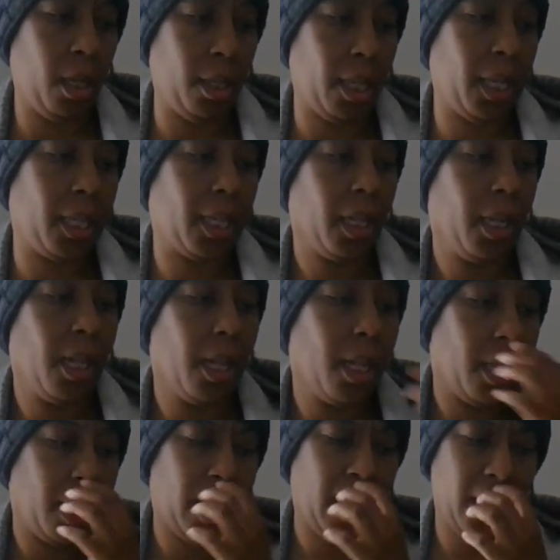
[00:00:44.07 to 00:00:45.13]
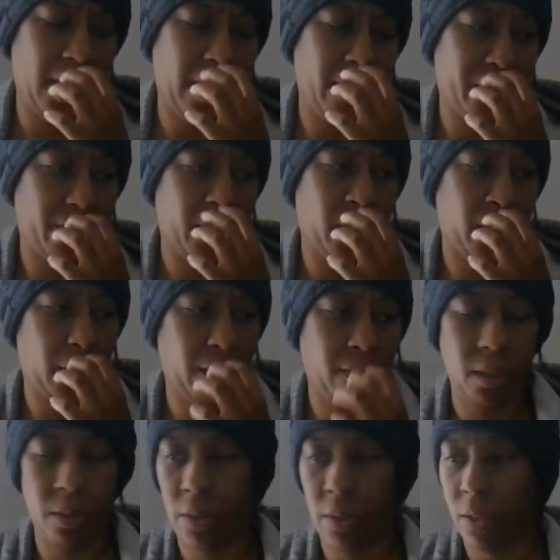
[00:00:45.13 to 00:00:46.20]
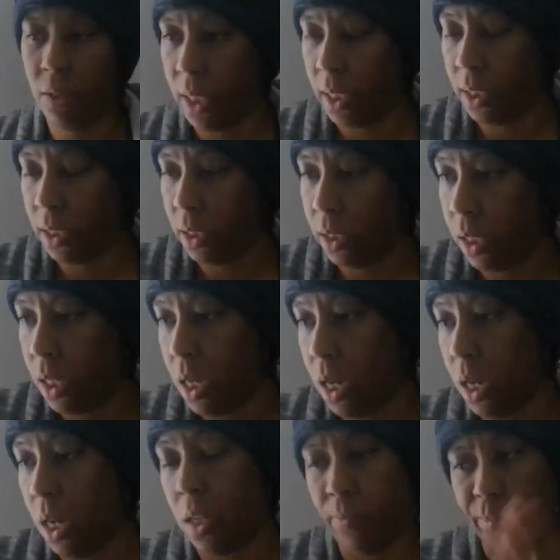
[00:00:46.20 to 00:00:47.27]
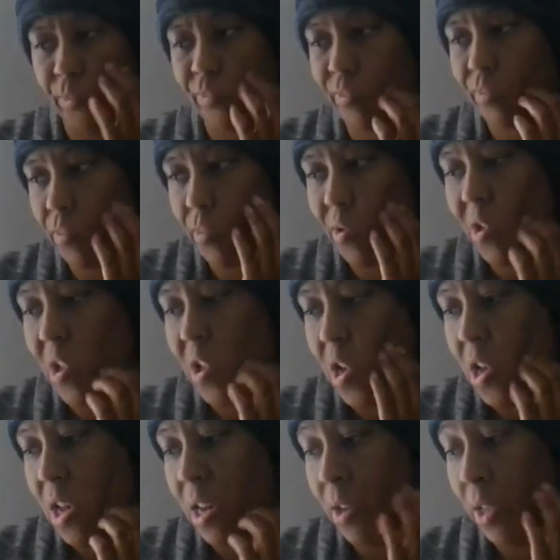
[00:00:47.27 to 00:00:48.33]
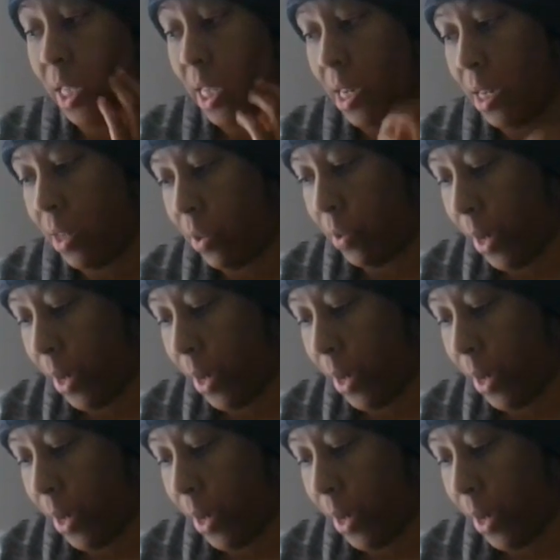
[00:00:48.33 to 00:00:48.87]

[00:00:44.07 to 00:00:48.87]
like, they had a different version of it, which is kind of silly. Um, I was like, oh,